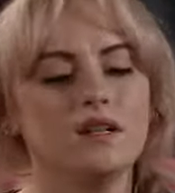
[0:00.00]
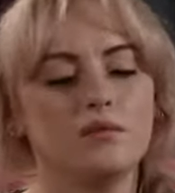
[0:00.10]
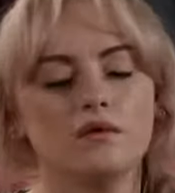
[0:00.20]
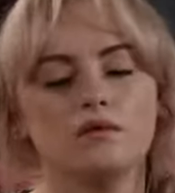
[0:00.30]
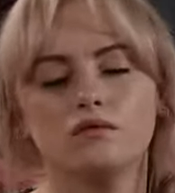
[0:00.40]
Yeah,
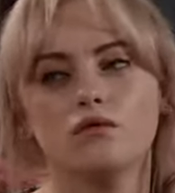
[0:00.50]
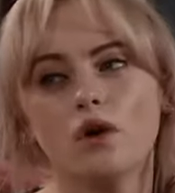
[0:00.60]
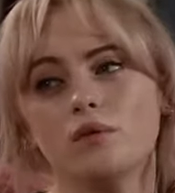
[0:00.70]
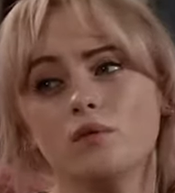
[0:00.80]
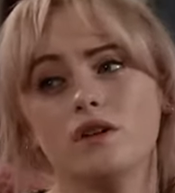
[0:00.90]
but
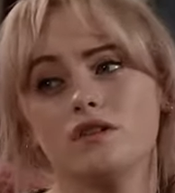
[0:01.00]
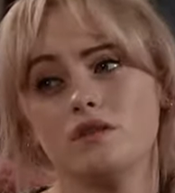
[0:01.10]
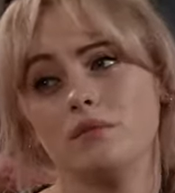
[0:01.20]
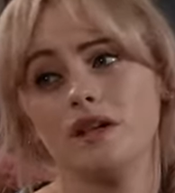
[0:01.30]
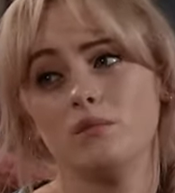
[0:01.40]
Robert weren't
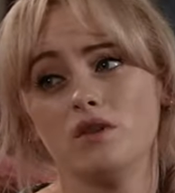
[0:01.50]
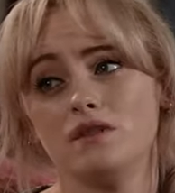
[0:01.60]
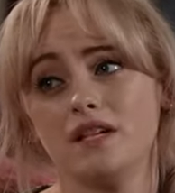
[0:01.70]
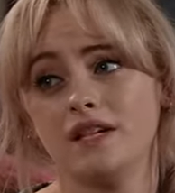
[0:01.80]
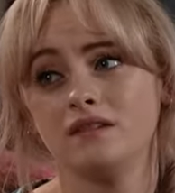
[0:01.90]
to blame,
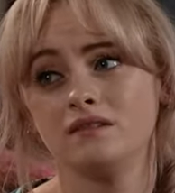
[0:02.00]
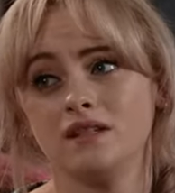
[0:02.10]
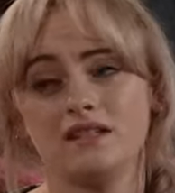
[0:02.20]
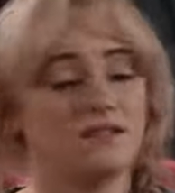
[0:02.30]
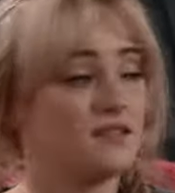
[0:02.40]
was he?
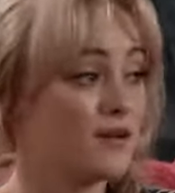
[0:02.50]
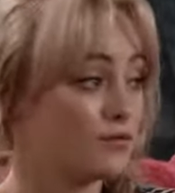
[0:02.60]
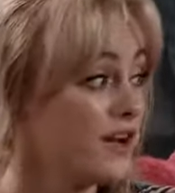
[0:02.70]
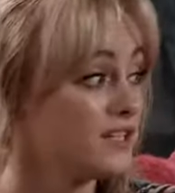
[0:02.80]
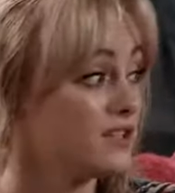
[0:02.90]
It's
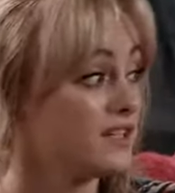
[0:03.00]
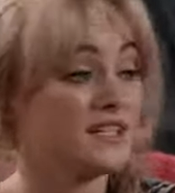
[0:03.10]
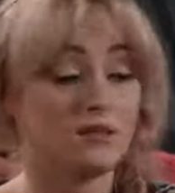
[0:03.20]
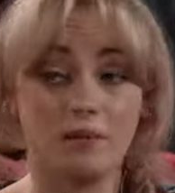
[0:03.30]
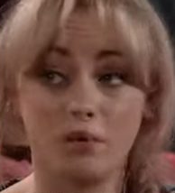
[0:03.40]
that rich that
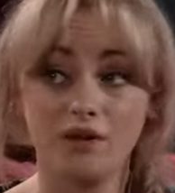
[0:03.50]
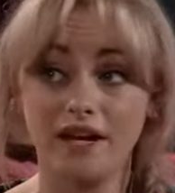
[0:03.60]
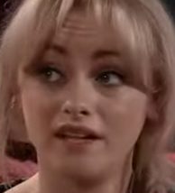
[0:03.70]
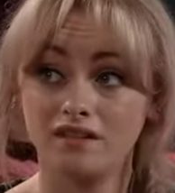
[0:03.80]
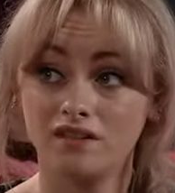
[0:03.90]
needs to be
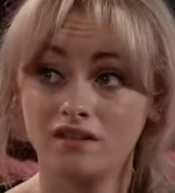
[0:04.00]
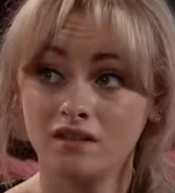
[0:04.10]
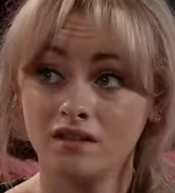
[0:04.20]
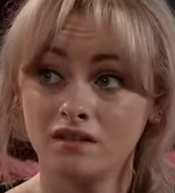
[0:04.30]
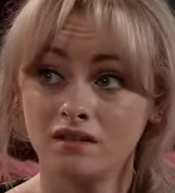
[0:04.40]
punished.